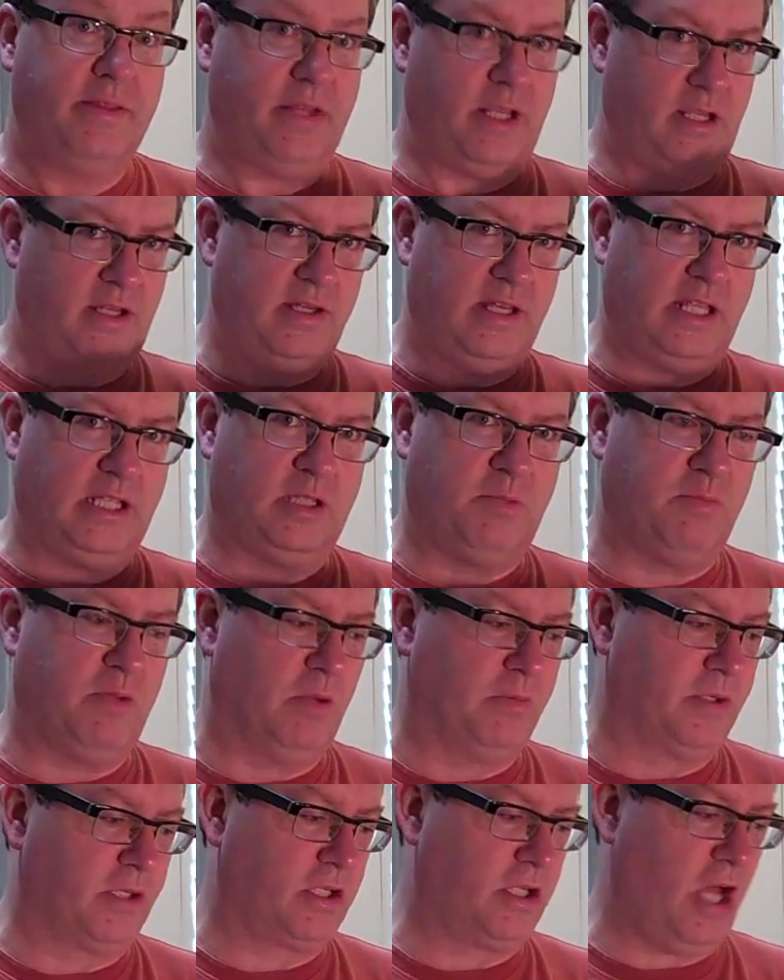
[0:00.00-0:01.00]
that you need to
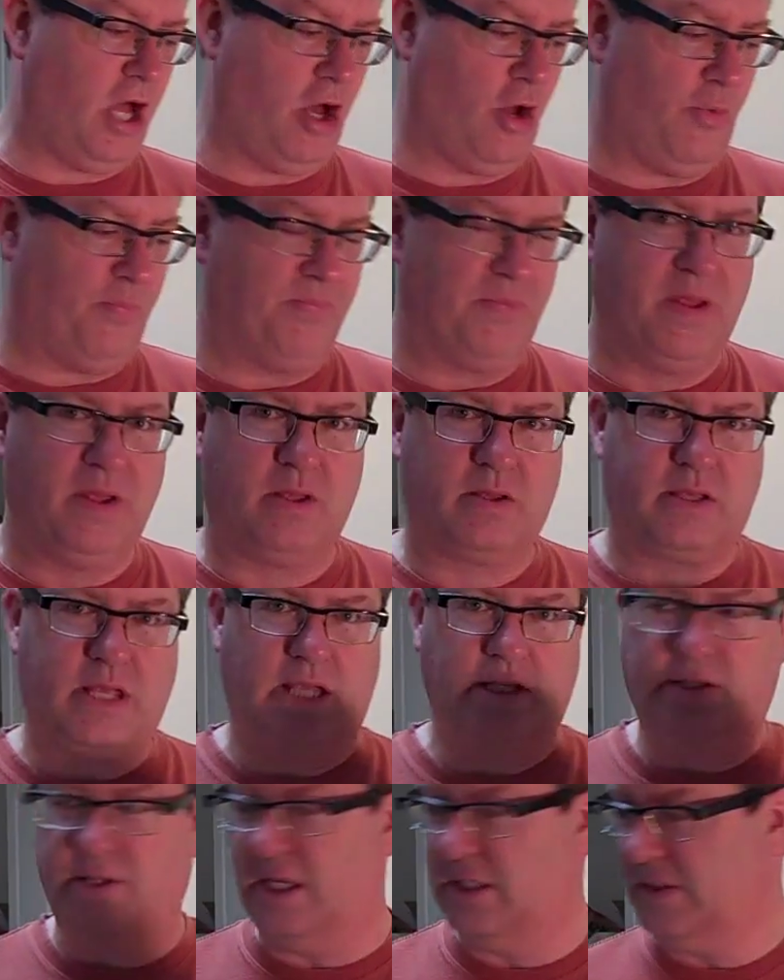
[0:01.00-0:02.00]
be able to go.
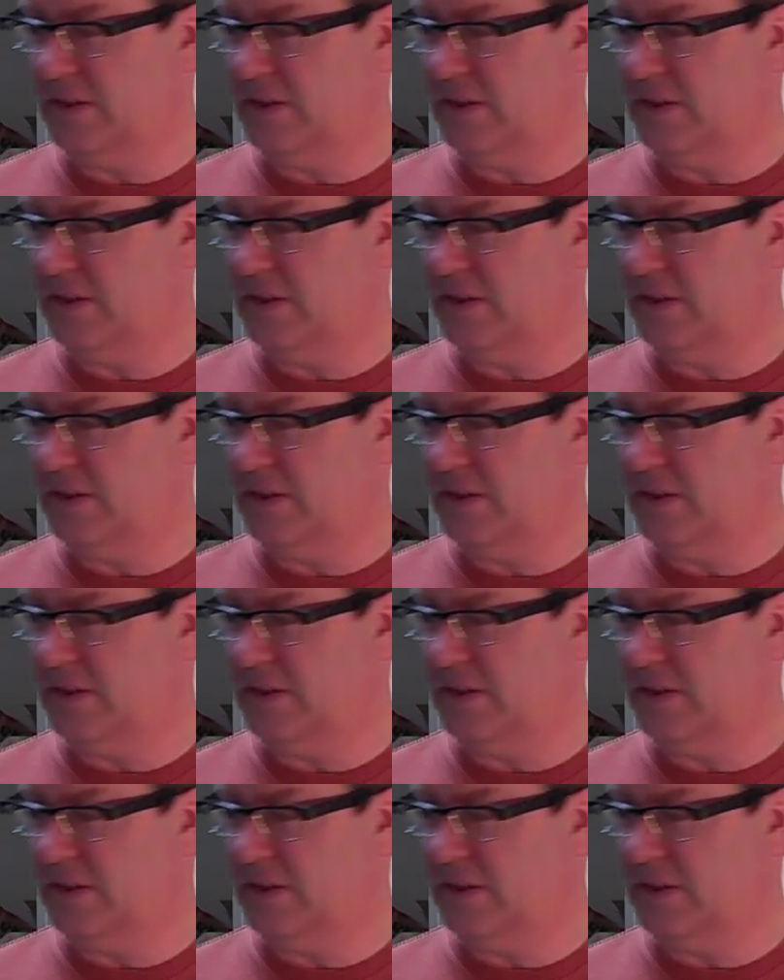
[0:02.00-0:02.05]
Okay, so